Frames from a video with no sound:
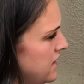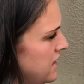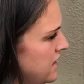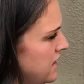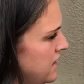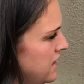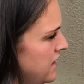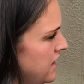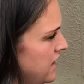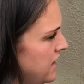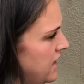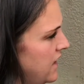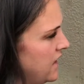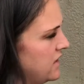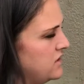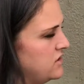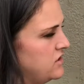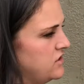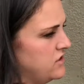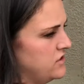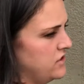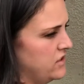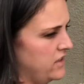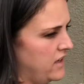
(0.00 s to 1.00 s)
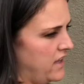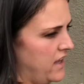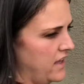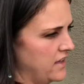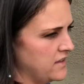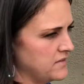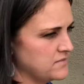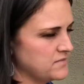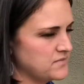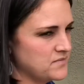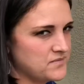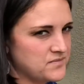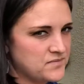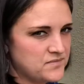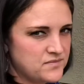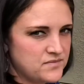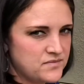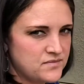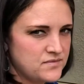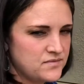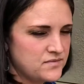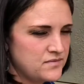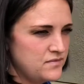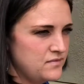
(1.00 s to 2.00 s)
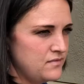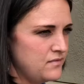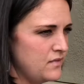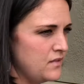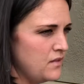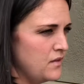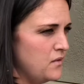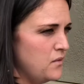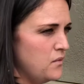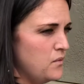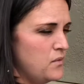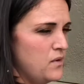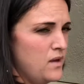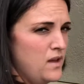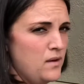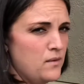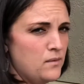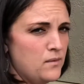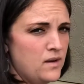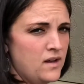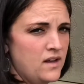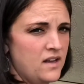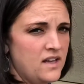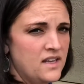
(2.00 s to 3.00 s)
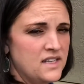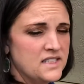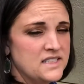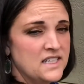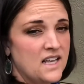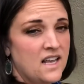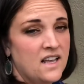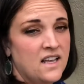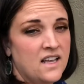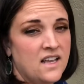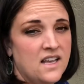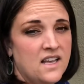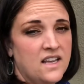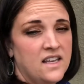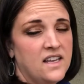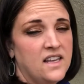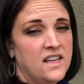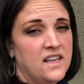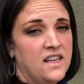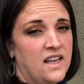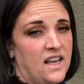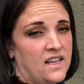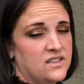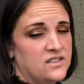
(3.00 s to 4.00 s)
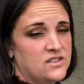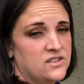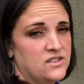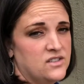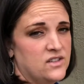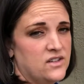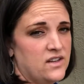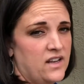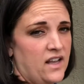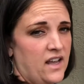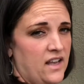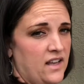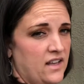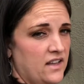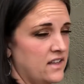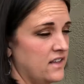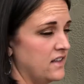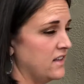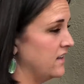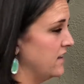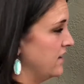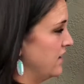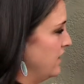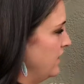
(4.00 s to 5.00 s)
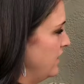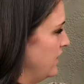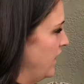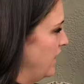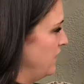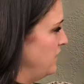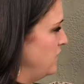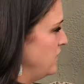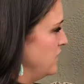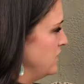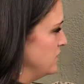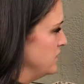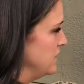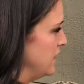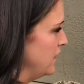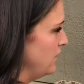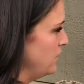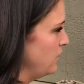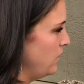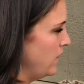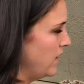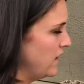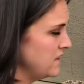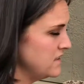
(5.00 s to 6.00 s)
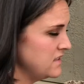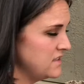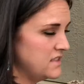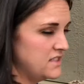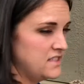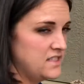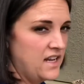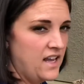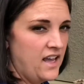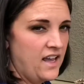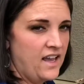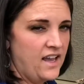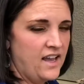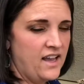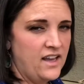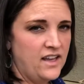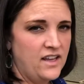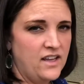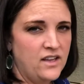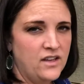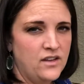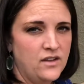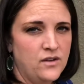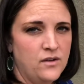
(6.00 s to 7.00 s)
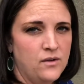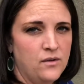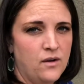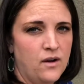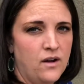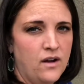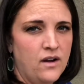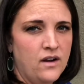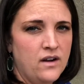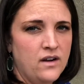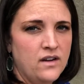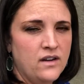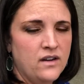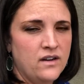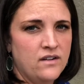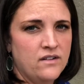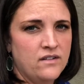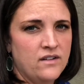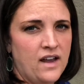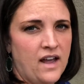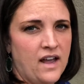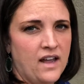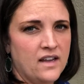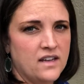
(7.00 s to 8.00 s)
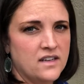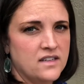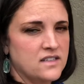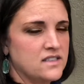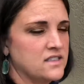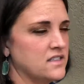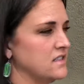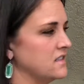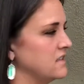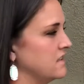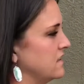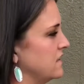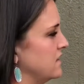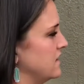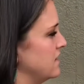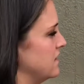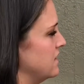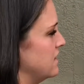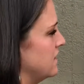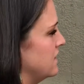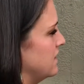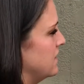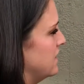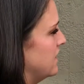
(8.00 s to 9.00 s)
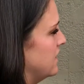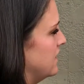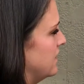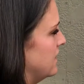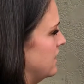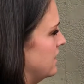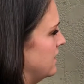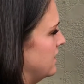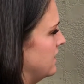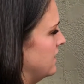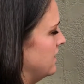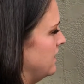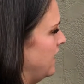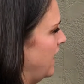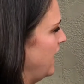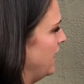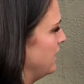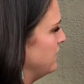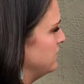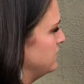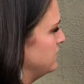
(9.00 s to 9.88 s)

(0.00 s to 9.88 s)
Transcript: yesterday? What was yesterday? If you said Wednesday, you are correct. Okay, if